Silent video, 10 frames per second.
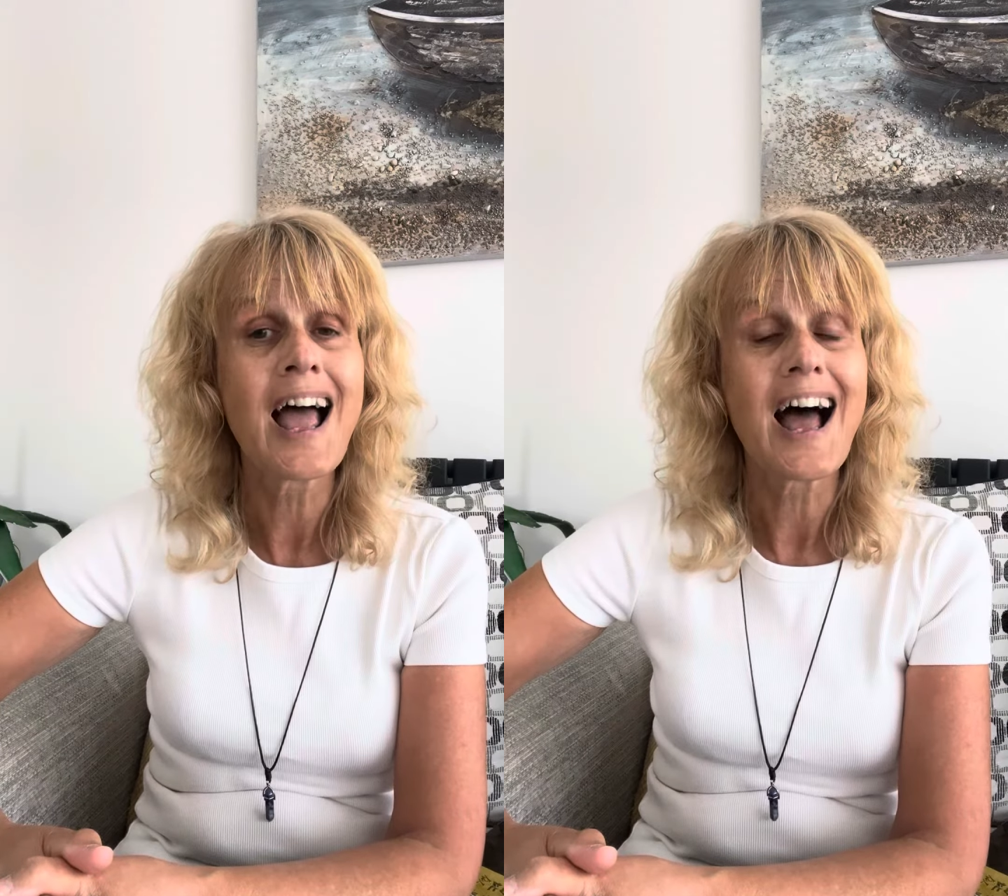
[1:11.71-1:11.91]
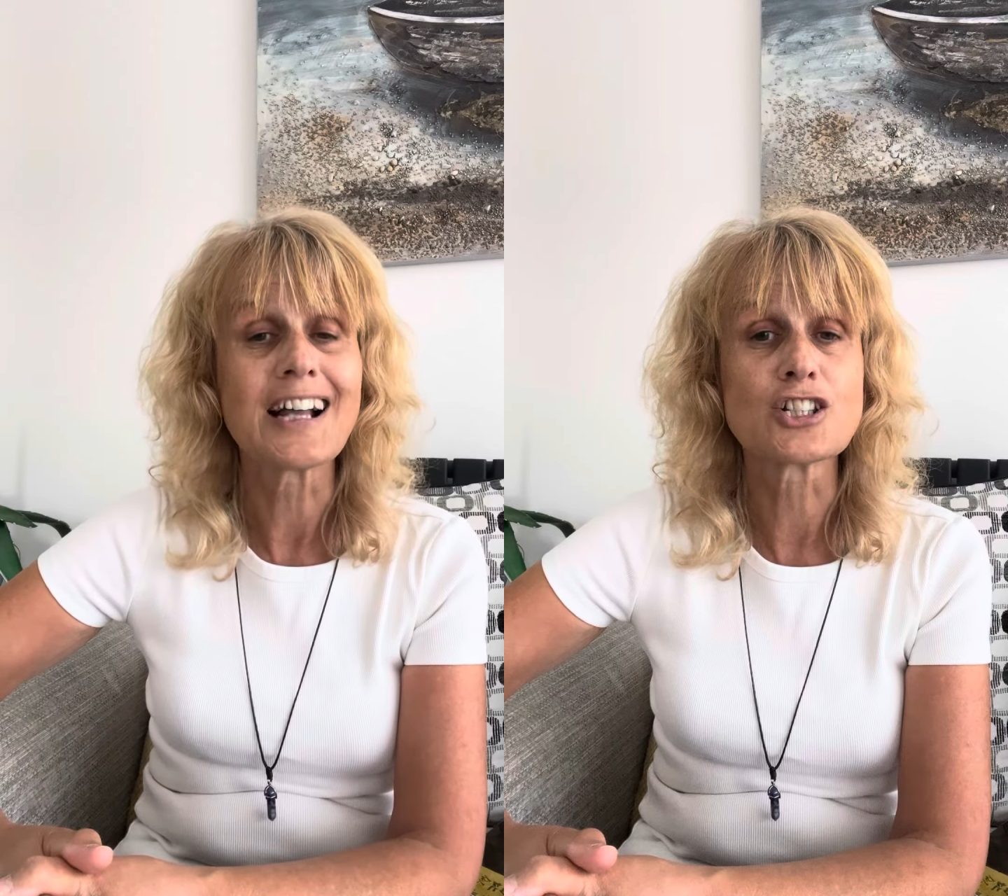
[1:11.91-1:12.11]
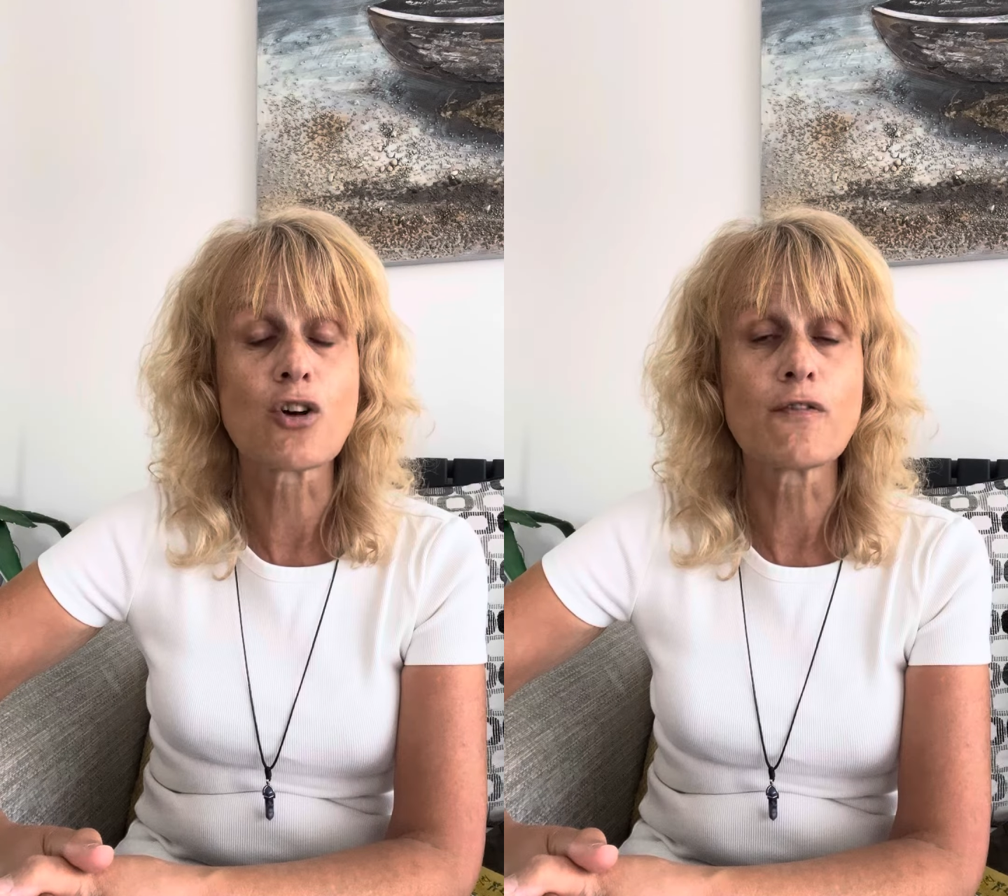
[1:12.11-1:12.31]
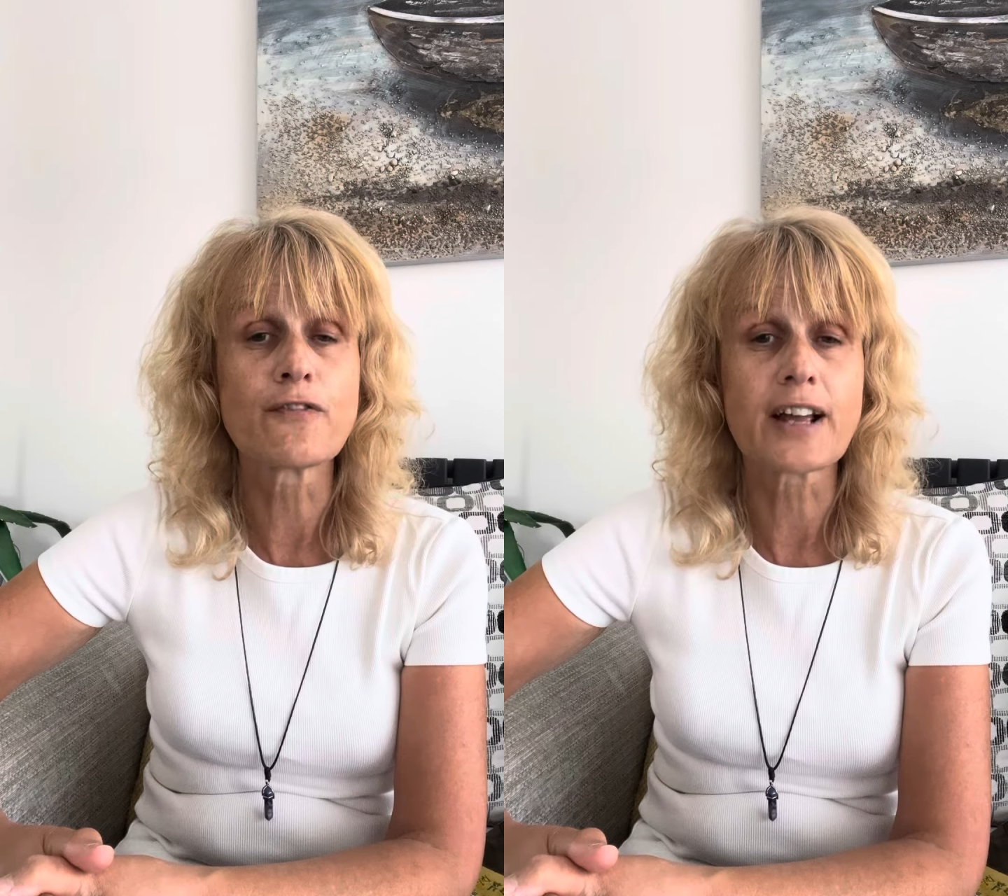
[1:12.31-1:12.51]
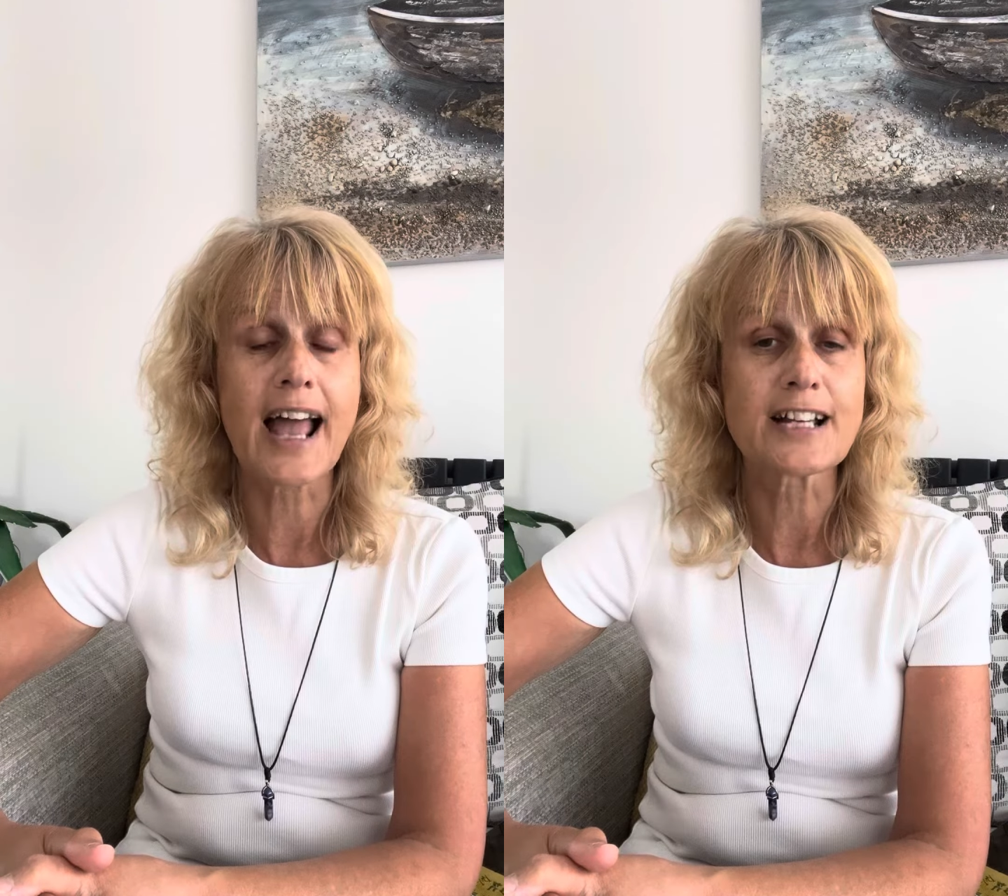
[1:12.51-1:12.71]
And don't
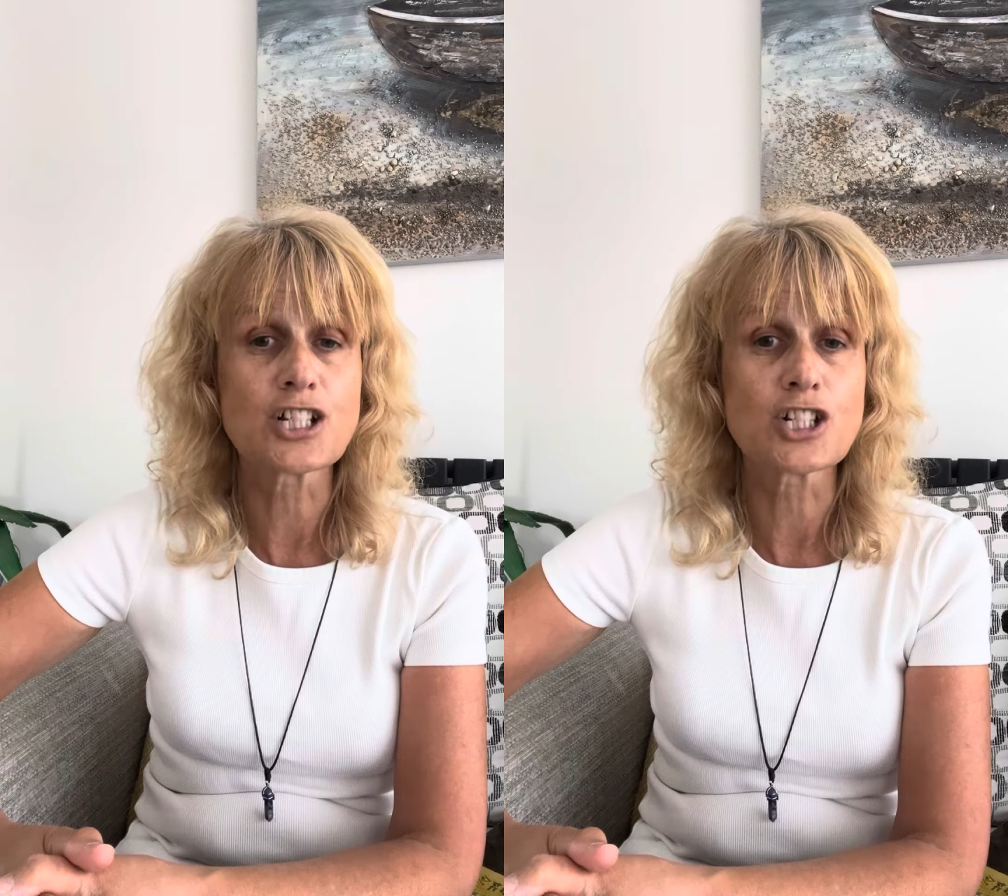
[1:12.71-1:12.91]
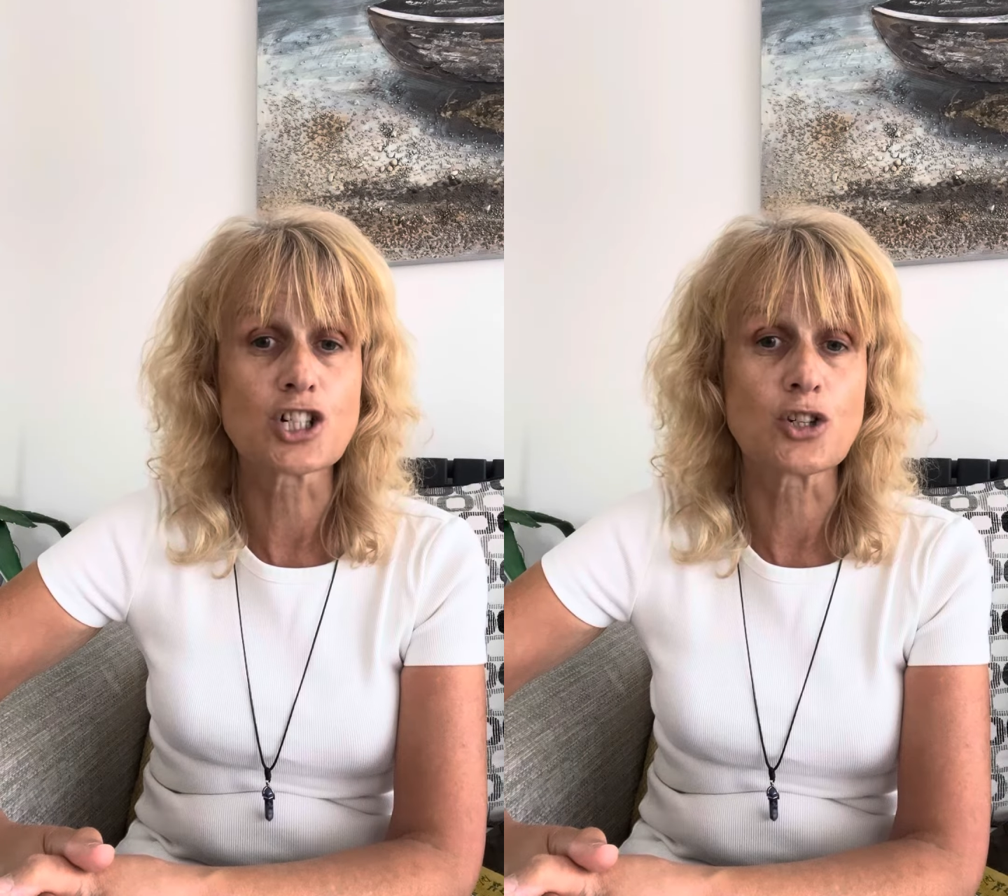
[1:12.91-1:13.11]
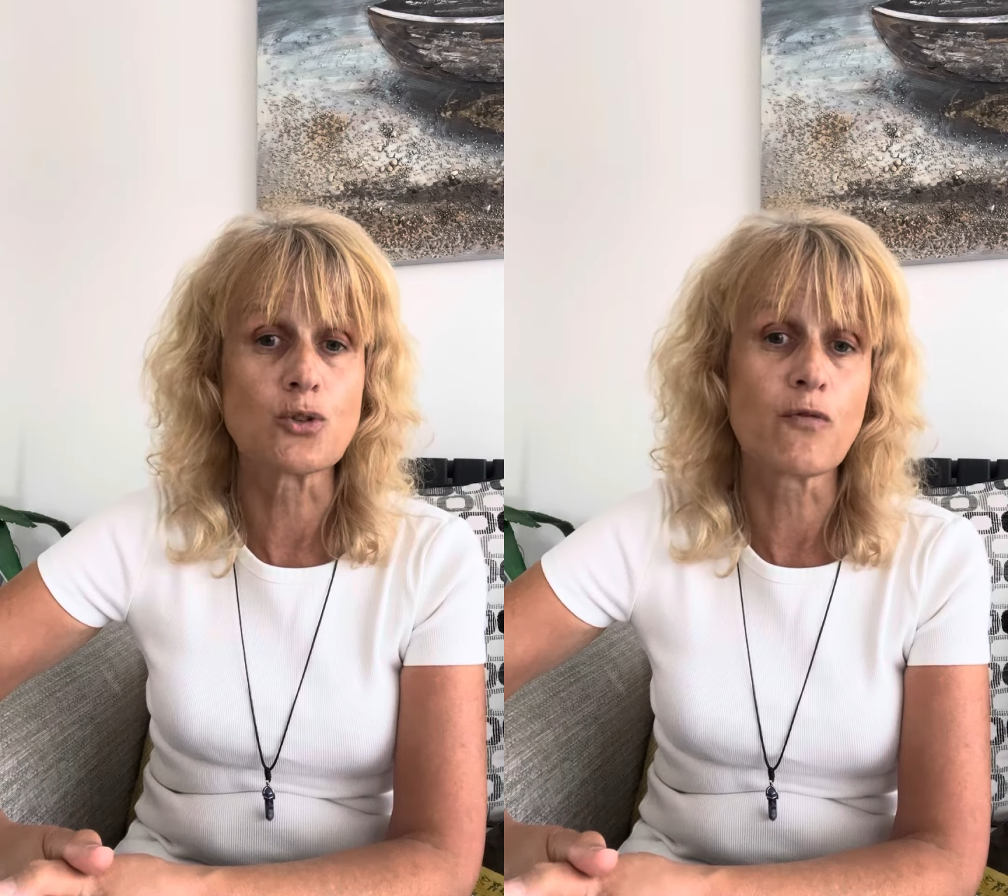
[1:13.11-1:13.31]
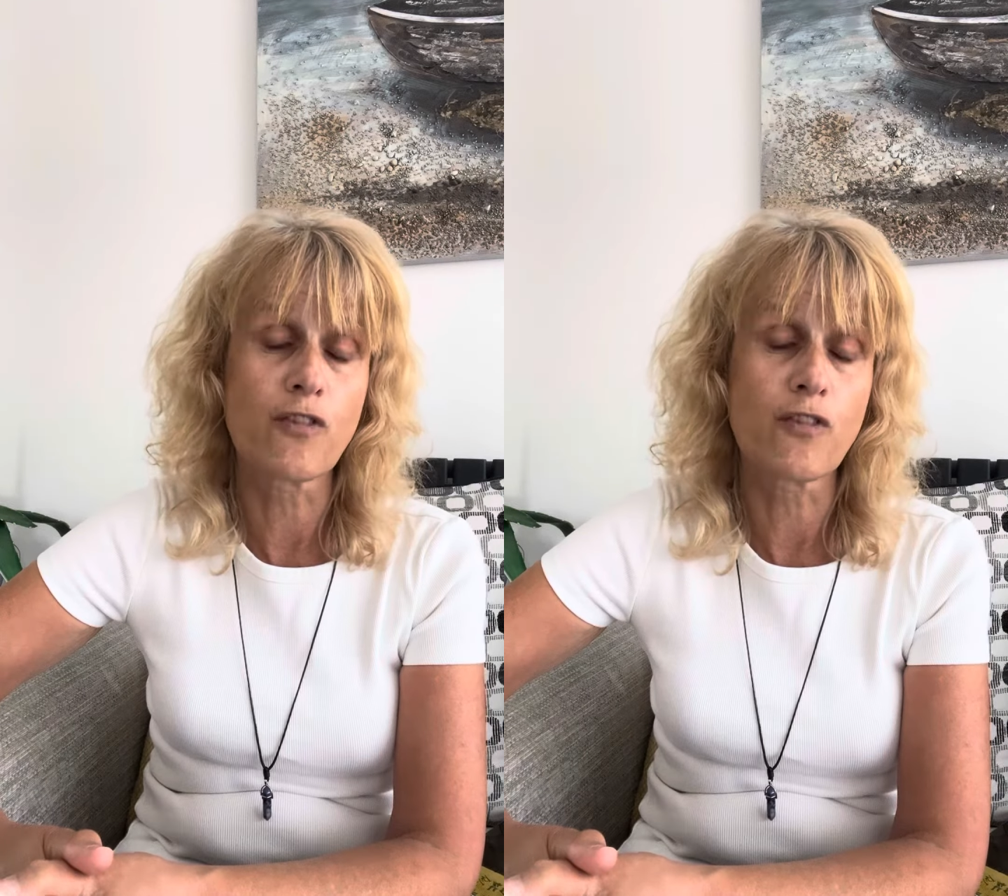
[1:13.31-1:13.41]
forget to